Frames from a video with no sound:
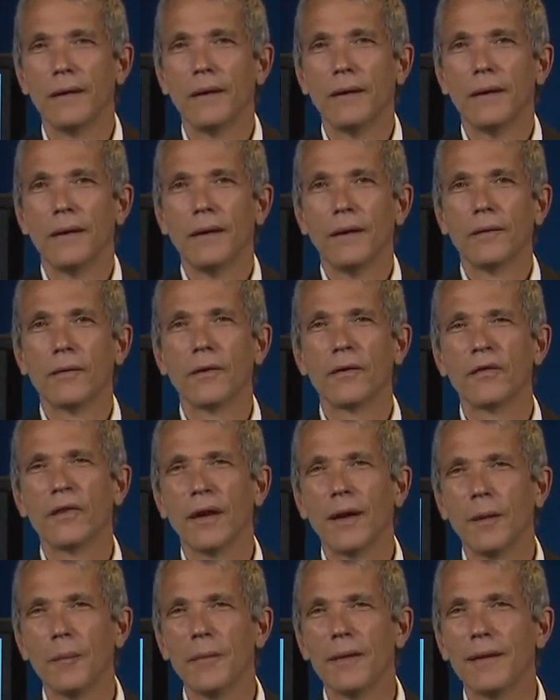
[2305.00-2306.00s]
For
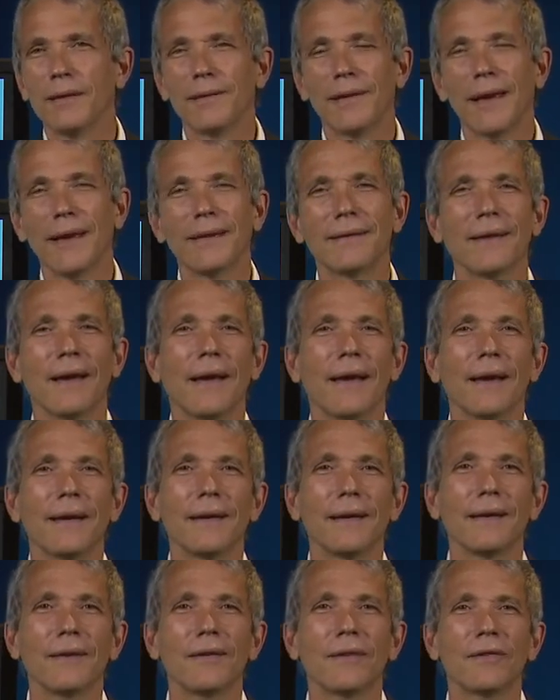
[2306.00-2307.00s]
some, this anxiety
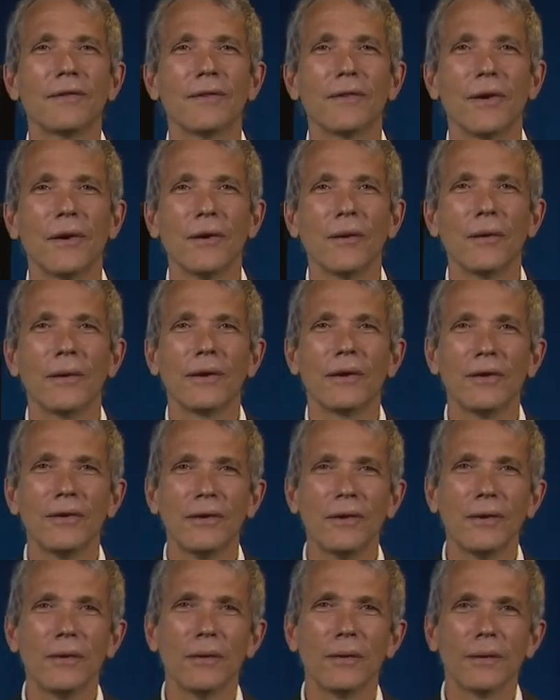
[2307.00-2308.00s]
is so
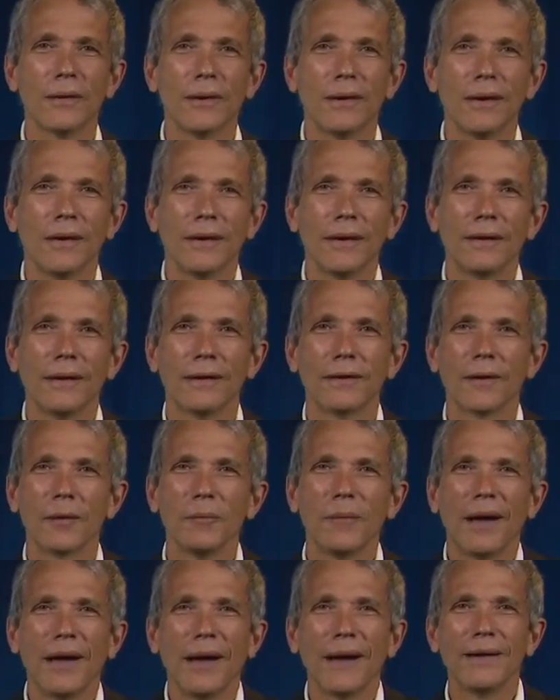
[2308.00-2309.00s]
acute that their
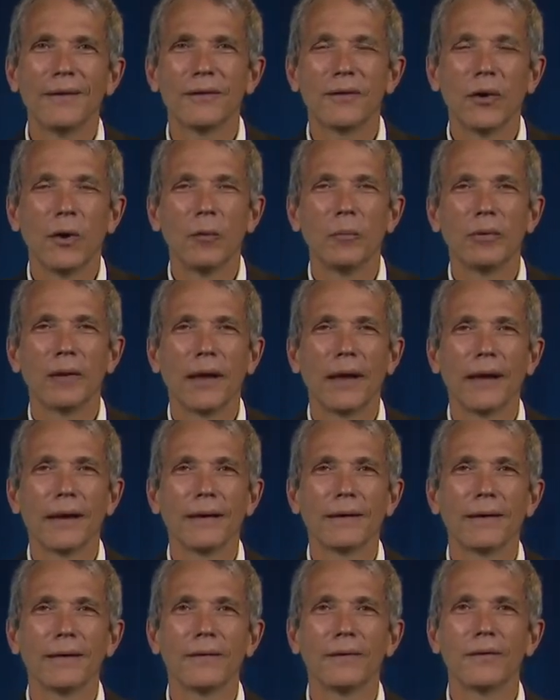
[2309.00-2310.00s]
minds go
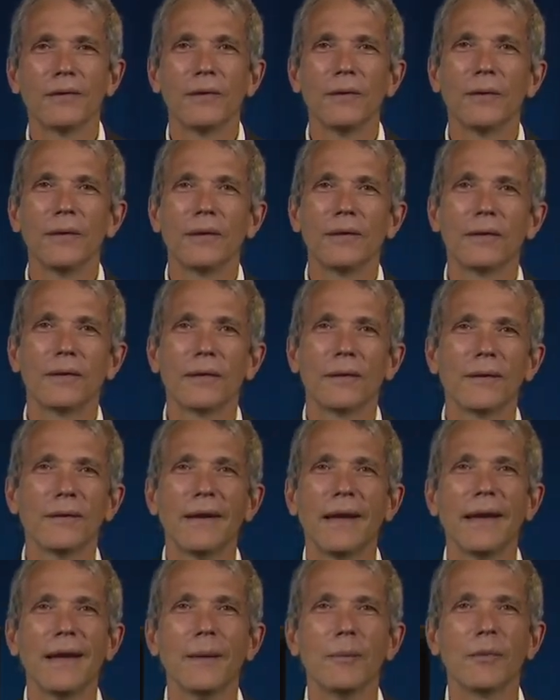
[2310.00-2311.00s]
blank as soon as their
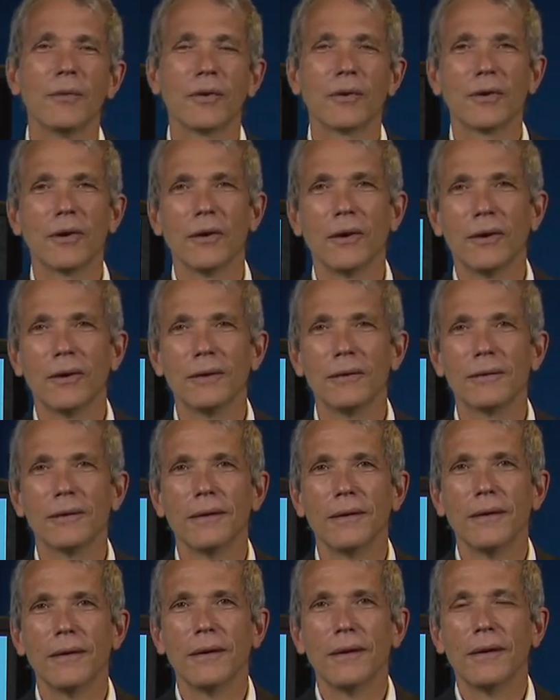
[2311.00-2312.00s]
names are called.
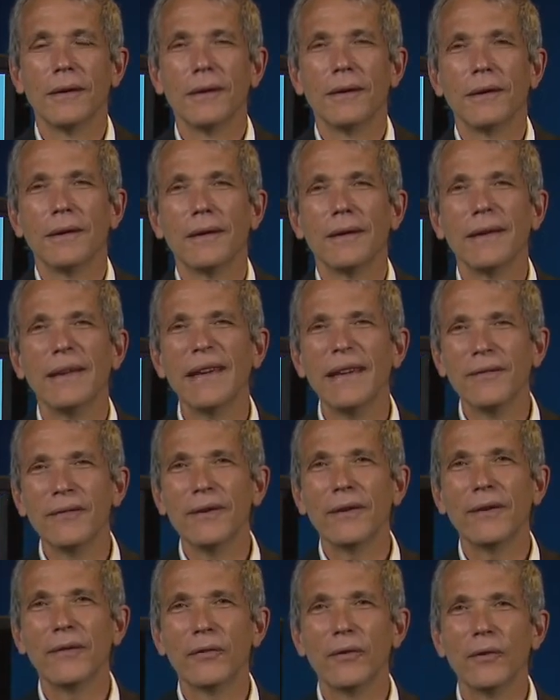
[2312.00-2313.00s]
Even
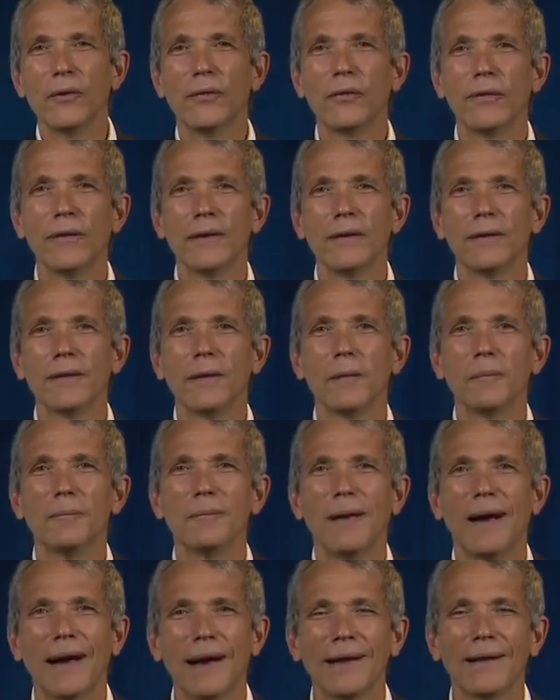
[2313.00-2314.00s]
if you feel a
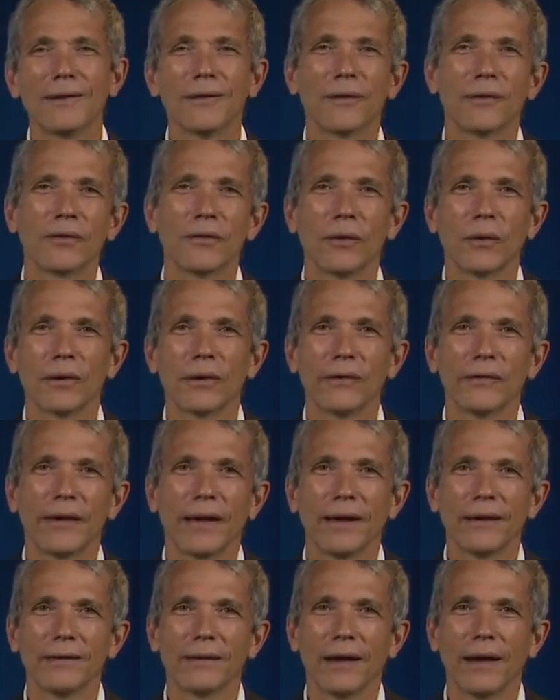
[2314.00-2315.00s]
milder sort of
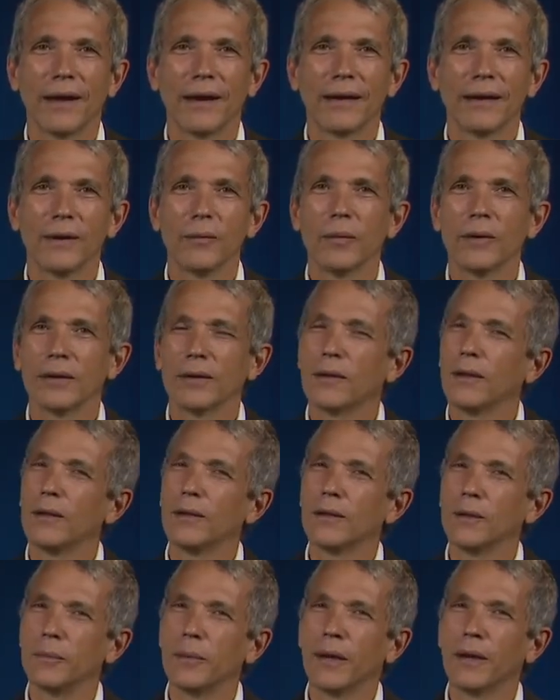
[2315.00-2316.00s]
anxiety when called
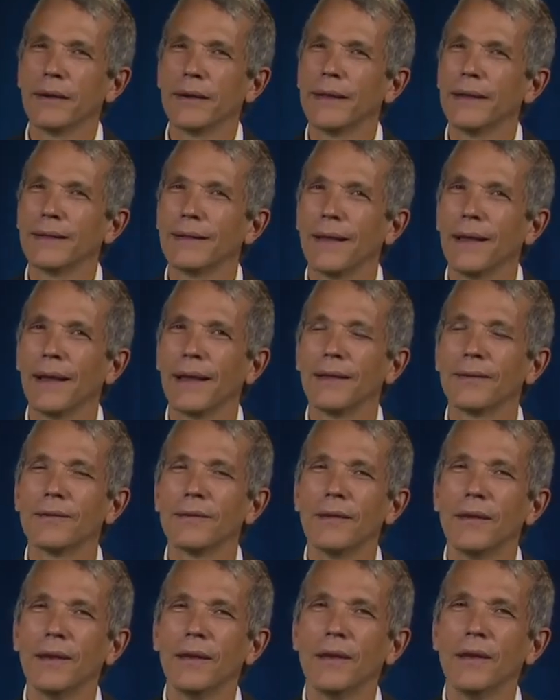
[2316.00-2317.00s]
upon in class,
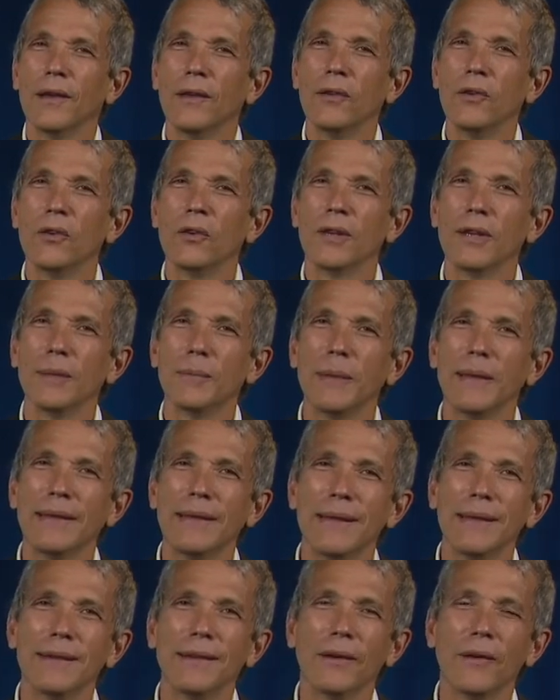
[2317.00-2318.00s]
you can
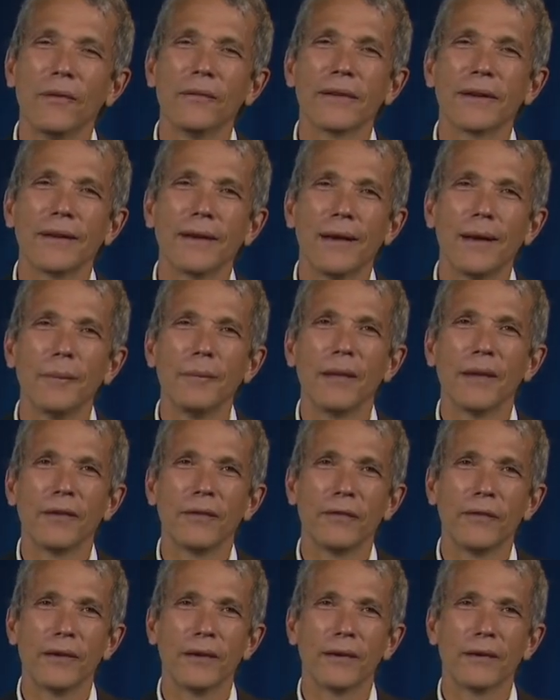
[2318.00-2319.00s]
begin to overcome this
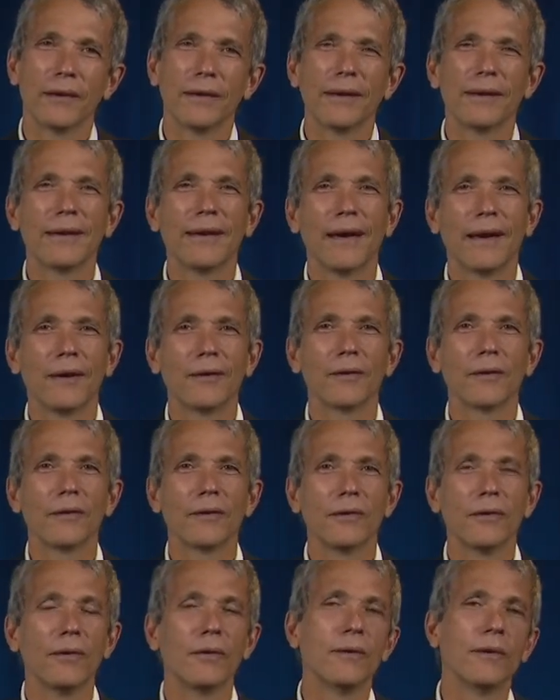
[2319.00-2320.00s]
fear in a
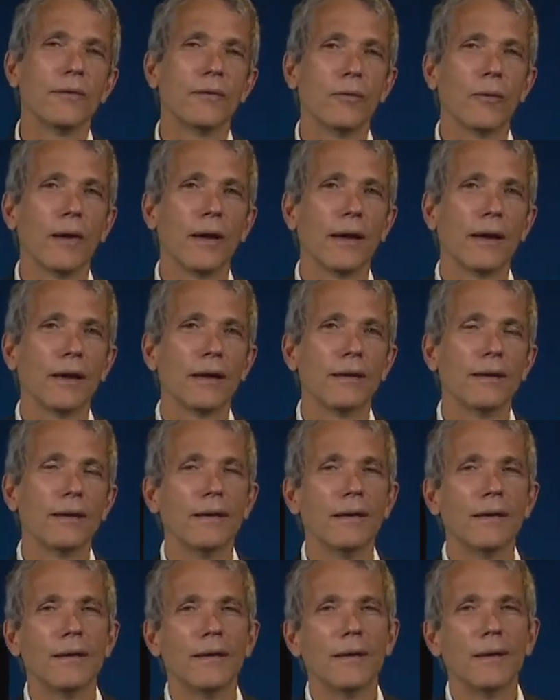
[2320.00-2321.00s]
counterintuitive way
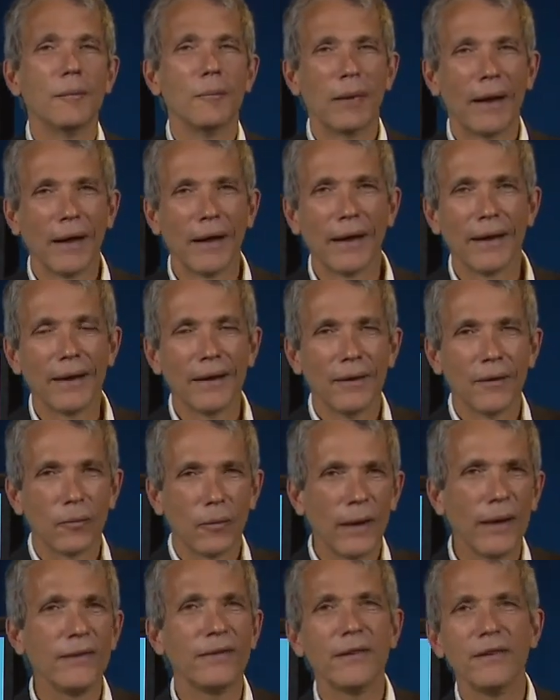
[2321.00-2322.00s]
by
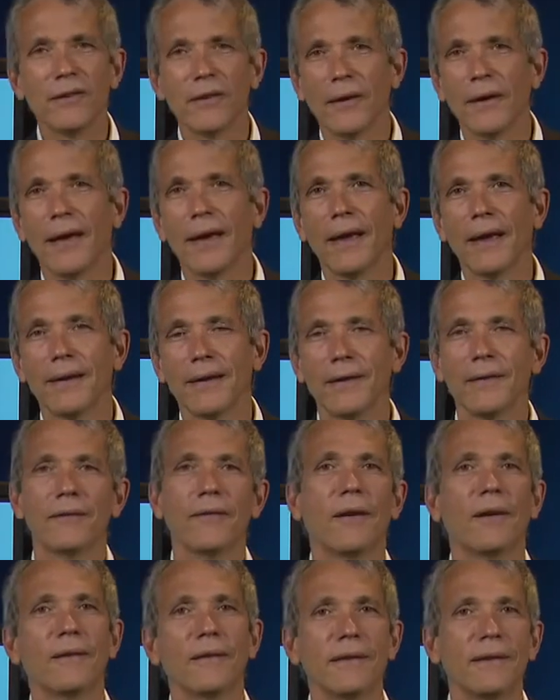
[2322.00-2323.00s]
raising your hand and
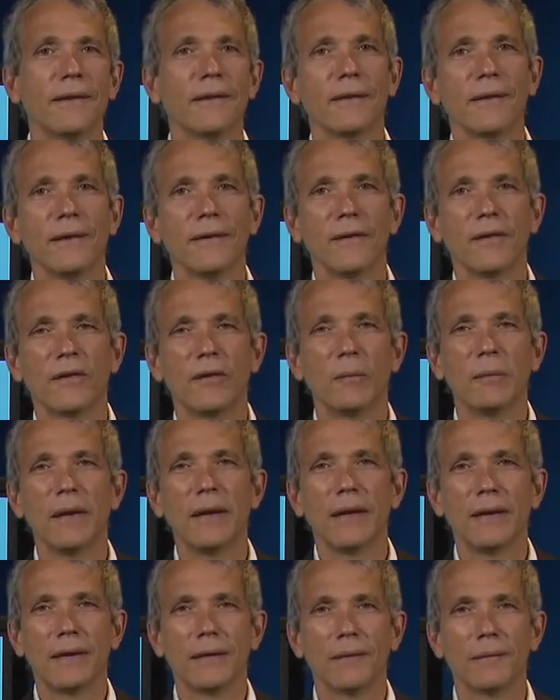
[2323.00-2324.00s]
volunteering to
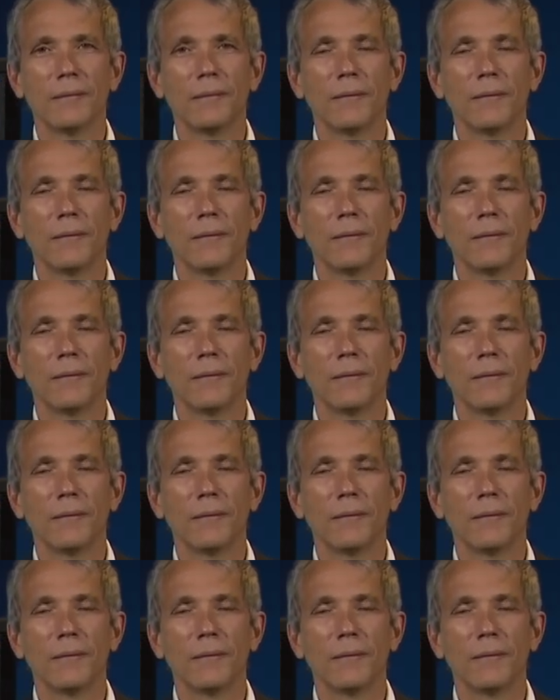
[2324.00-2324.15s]
speak.